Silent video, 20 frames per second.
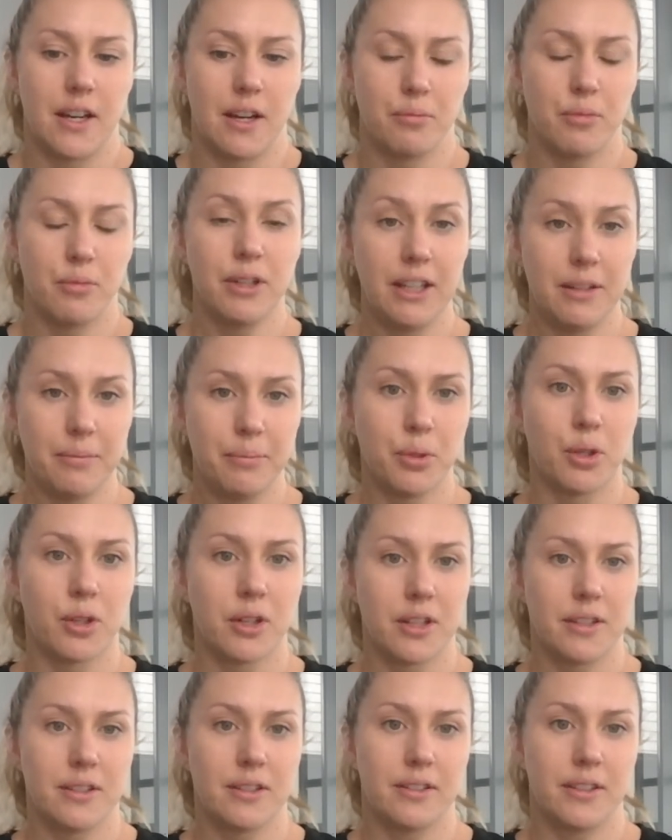really
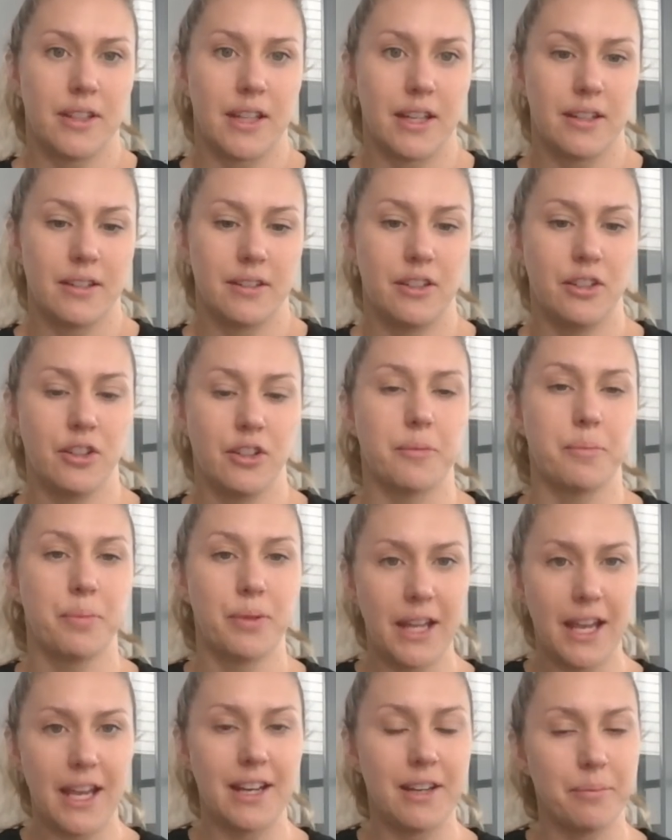important that you got a
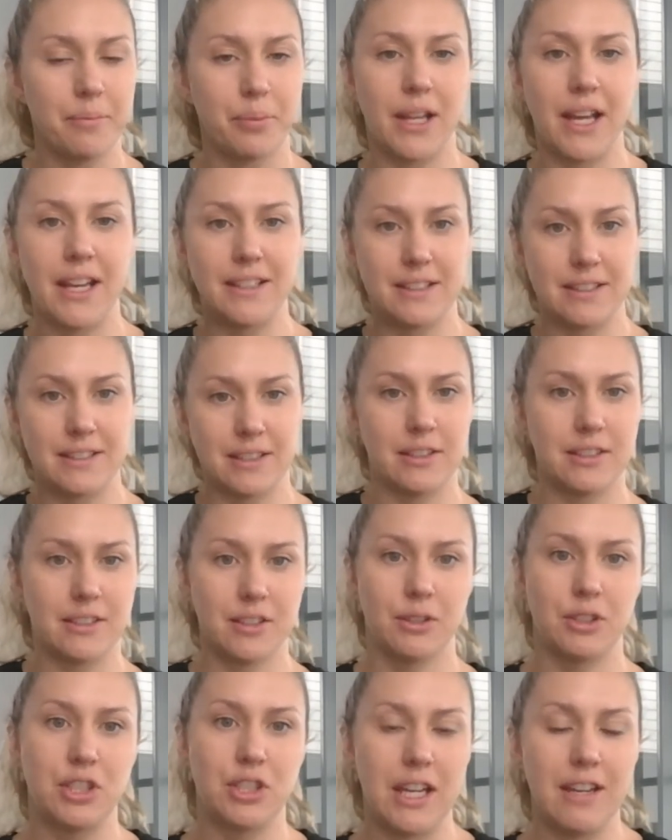plan in place to
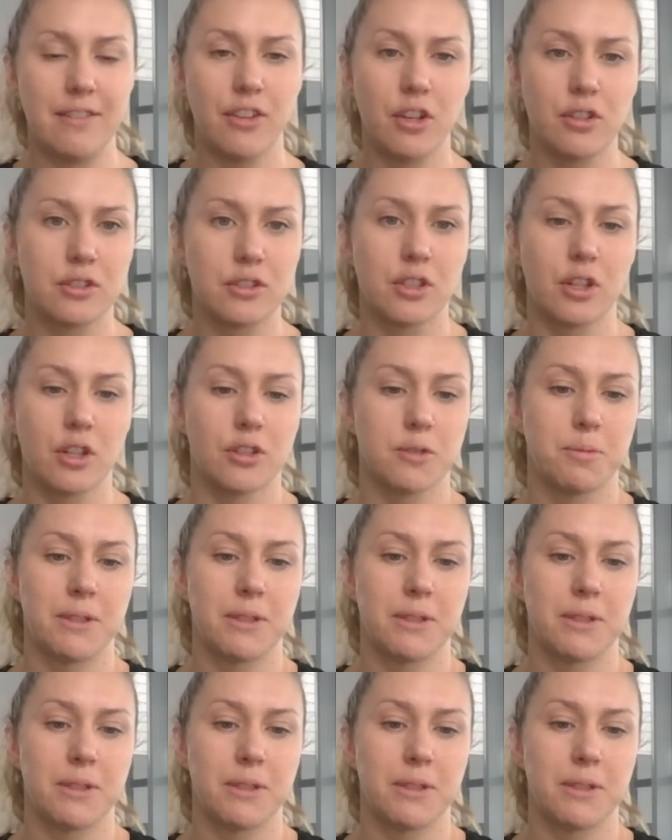achieve those goals.